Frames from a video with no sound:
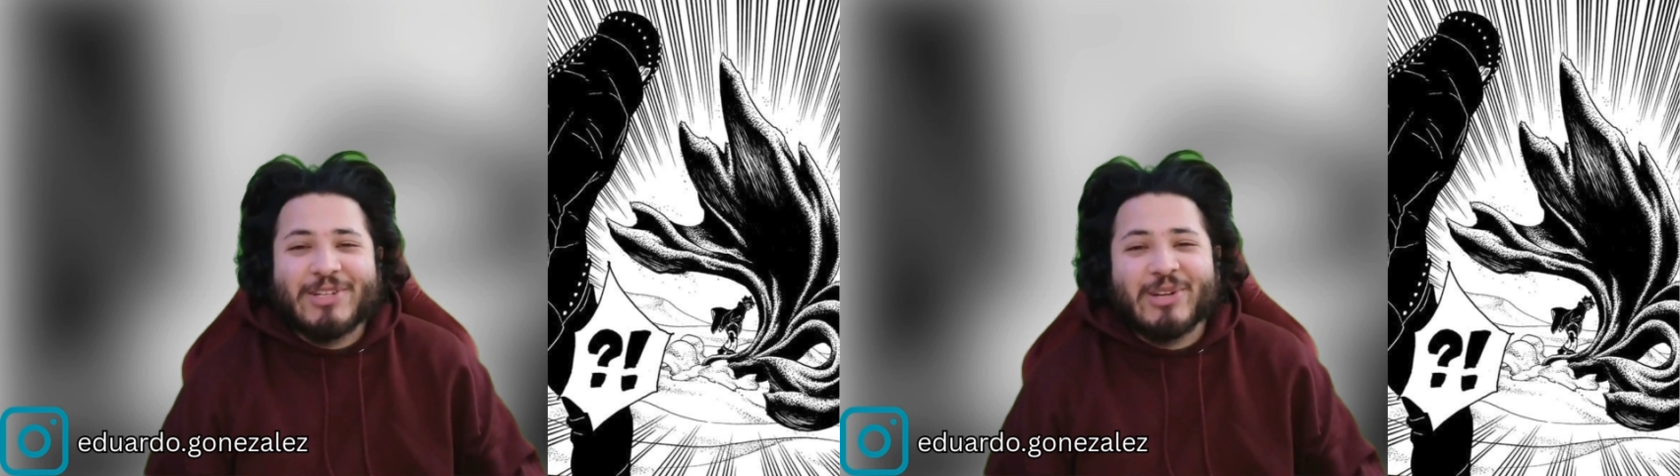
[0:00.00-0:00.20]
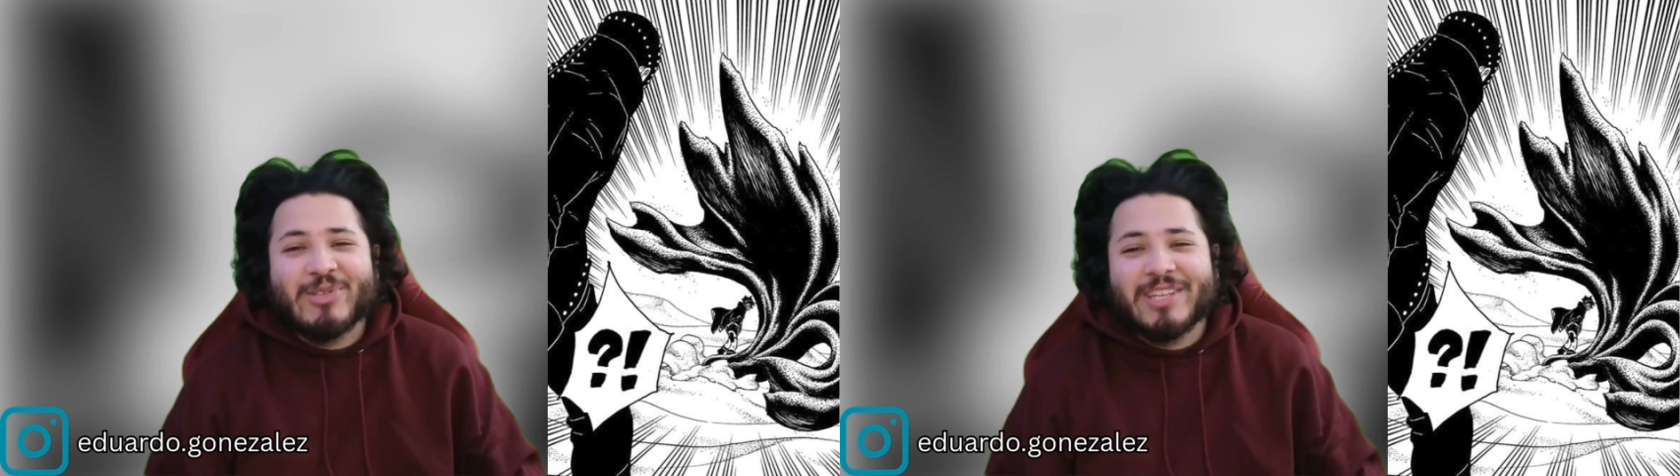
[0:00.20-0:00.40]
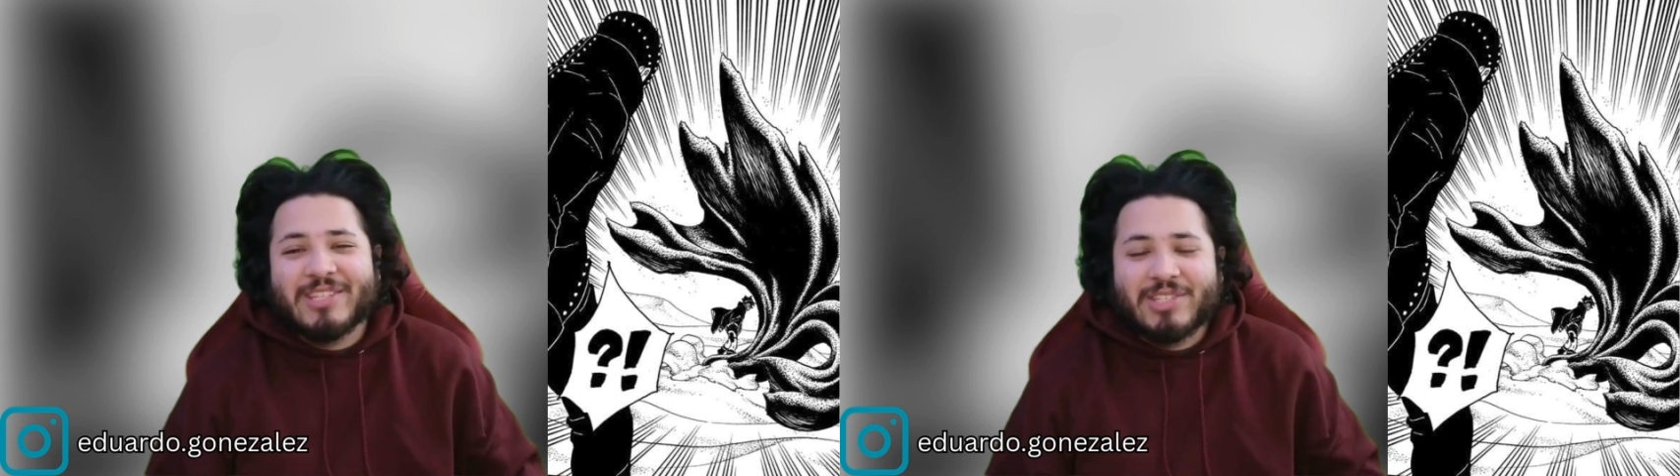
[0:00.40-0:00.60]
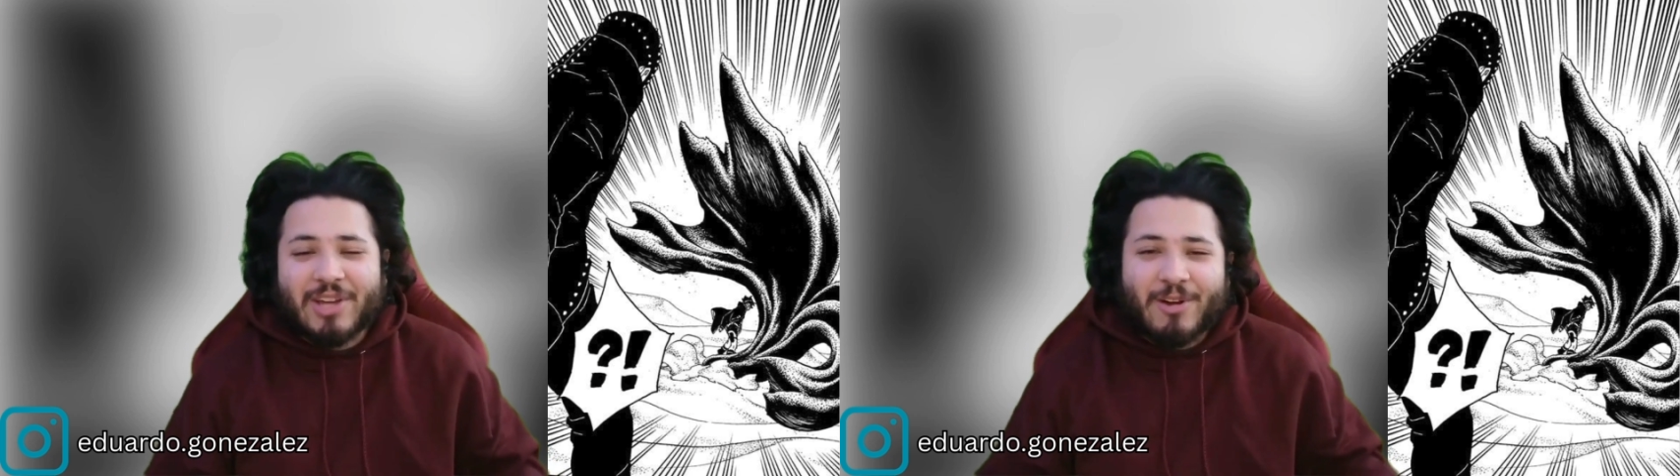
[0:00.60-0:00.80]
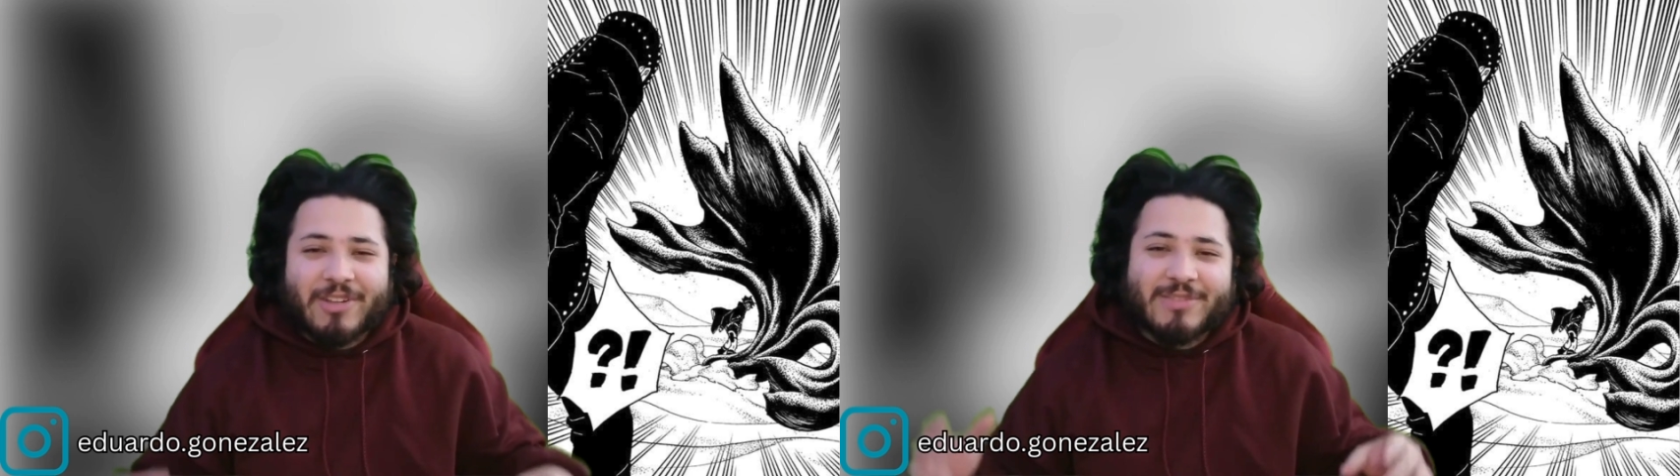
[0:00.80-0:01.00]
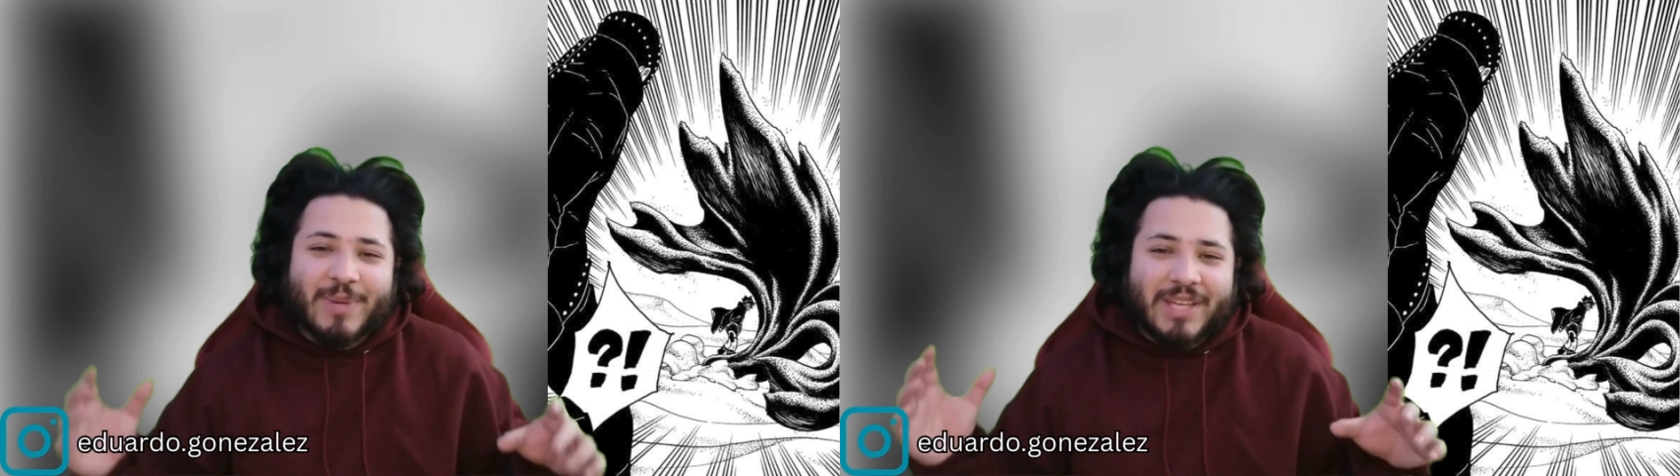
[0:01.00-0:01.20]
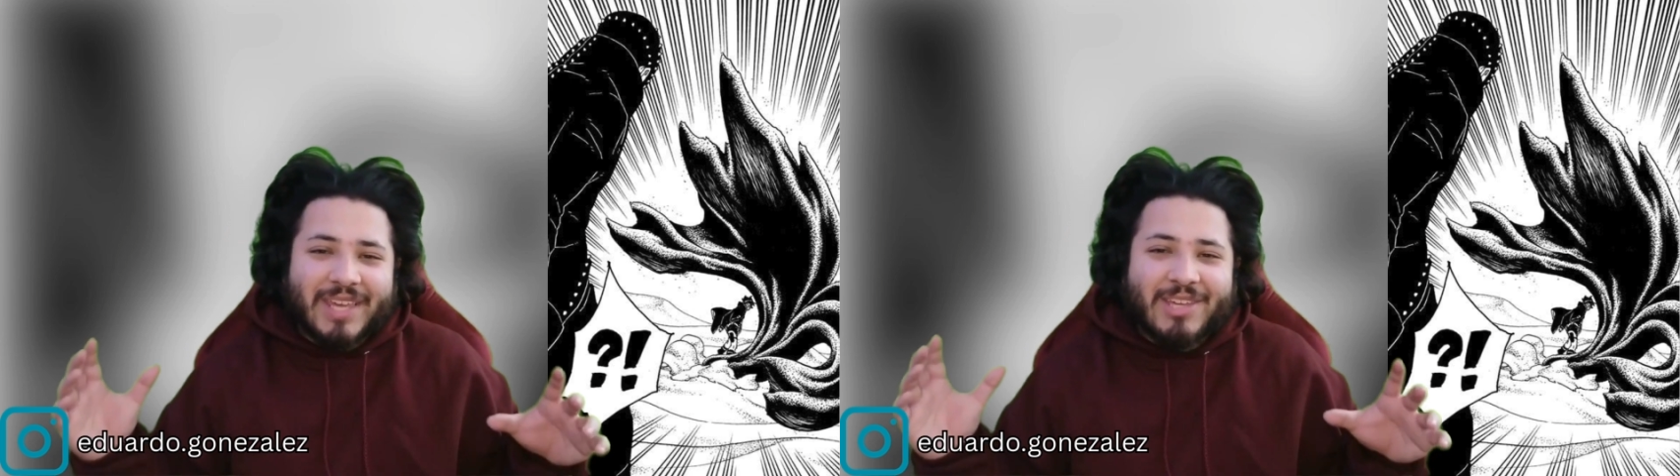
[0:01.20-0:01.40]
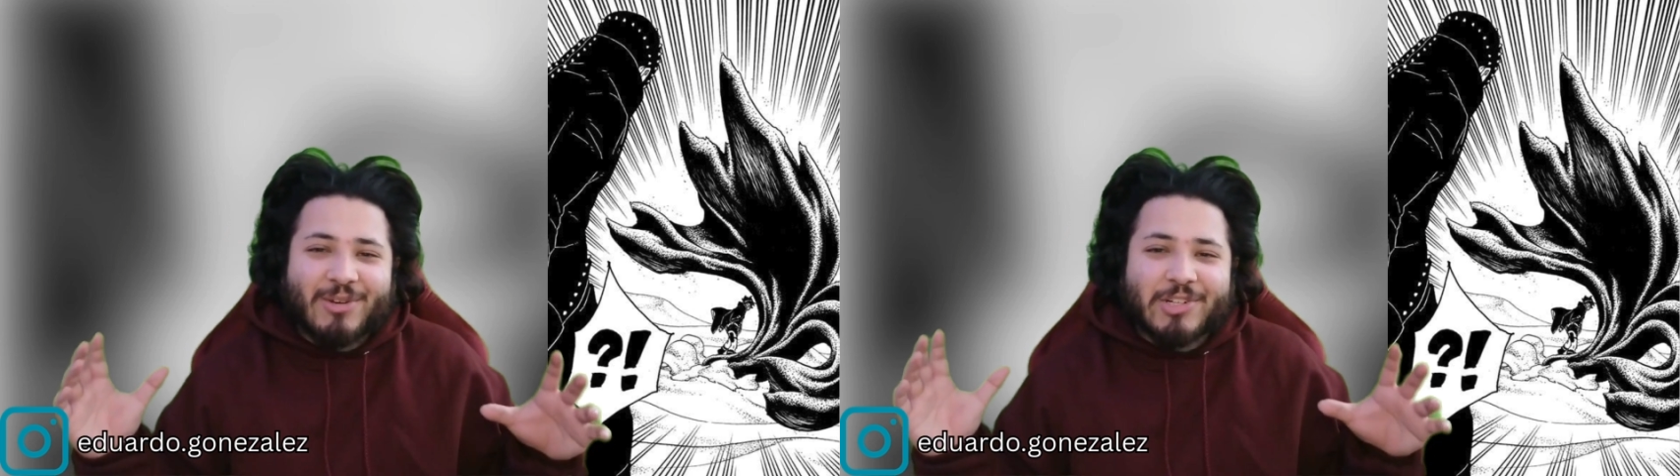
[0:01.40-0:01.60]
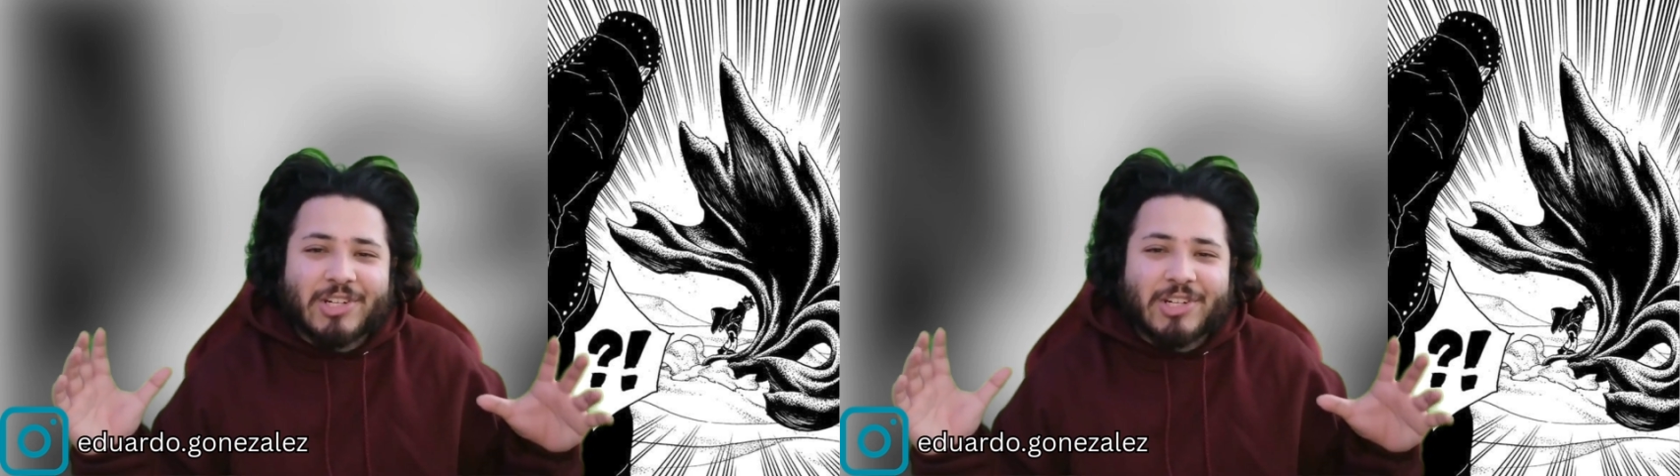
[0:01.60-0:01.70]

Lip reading: shows us Sarada's Mangekyo